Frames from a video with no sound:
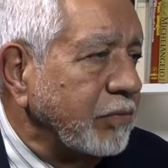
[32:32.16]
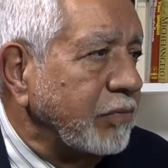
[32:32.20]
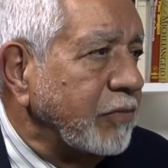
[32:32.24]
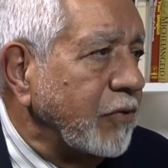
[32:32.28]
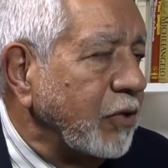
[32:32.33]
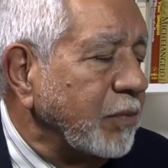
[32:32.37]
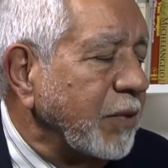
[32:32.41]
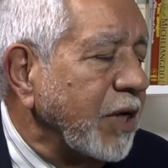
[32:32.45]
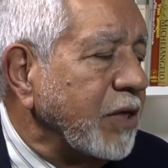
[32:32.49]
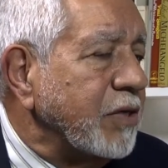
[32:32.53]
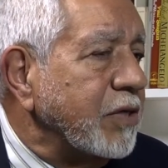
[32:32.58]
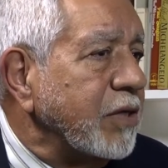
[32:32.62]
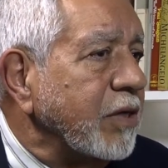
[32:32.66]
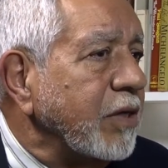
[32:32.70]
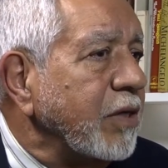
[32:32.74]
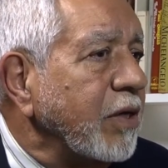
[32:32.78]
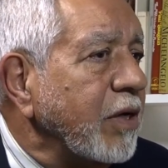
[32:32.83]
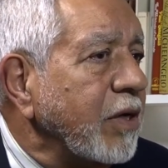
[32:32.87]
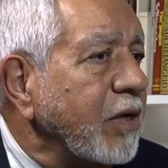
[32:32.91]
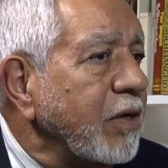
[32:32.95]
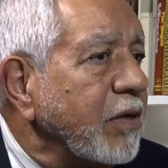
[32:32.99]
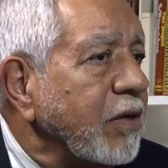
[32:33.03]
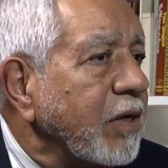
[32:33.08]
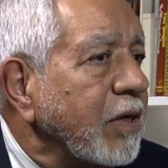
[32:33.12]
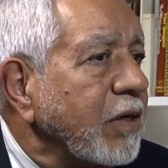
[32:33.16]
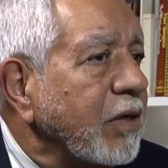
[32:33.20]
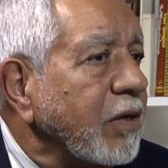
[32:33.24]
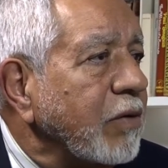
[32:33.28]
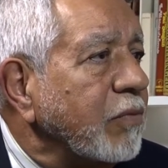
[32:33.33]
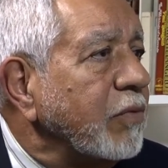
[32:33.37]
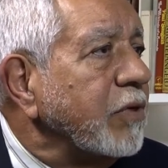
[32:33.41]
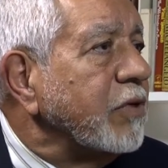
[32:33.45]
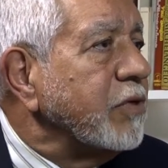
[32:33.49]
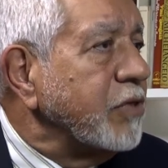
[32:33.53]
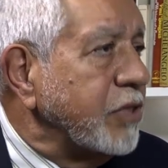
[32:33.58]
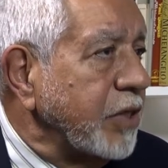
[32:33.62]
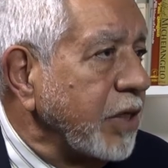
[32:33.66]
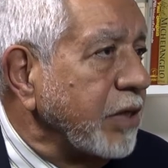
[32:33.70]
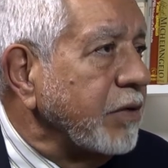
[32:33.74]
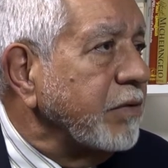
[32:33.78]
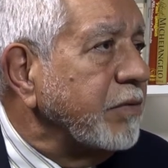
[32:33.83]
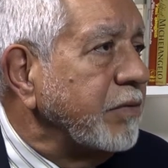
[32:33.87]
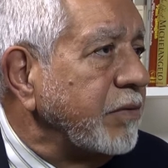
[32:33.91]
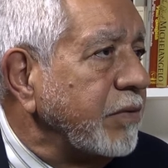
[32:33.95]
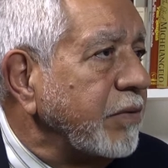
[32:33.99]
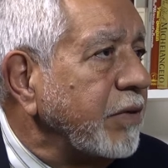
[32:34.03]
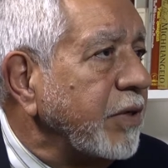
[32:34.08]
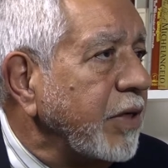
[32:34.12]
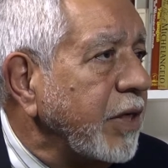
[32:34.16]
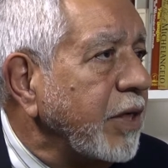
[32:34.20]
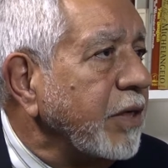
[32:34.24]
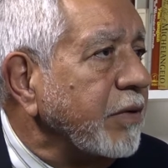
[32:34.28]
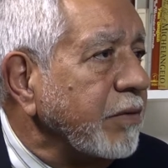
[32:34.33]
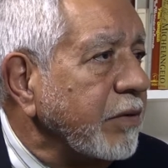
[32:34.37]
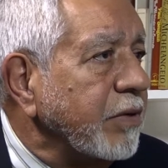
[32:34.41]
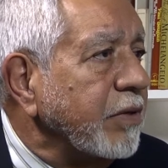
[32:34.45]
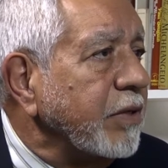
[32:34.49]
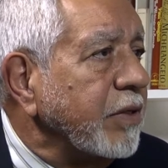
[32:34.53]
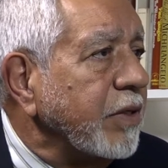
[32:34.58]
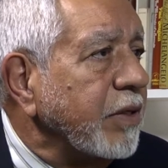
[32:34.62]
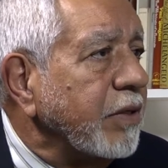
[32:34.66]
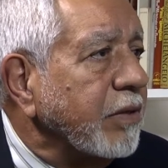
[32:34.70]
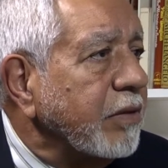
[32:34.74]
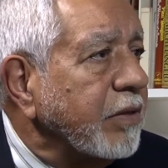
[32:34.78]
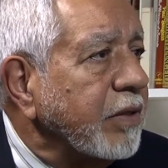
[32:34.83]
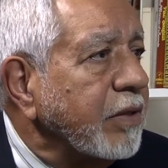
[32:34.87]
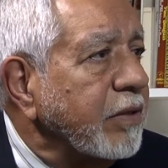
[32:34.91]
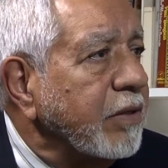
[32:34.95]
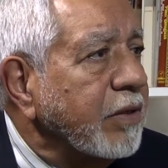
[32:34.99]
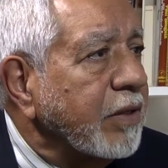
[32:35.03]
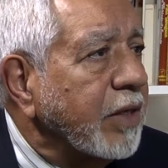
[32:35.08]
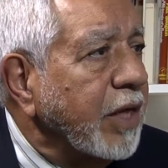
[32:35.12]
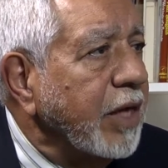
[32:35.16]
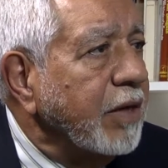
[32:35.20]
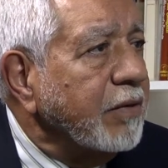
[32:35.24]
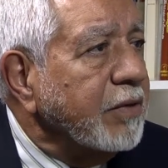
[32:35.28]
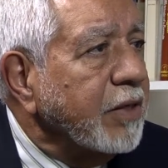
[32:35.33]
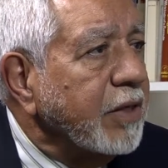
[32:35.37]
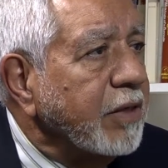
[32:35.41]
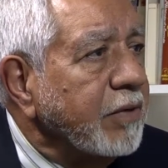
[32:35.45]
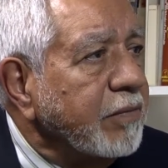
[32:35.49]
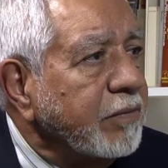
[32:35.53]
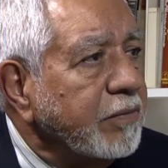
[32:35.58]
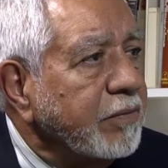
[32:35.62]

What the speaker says: you mentioned, with a sheriff here in the county.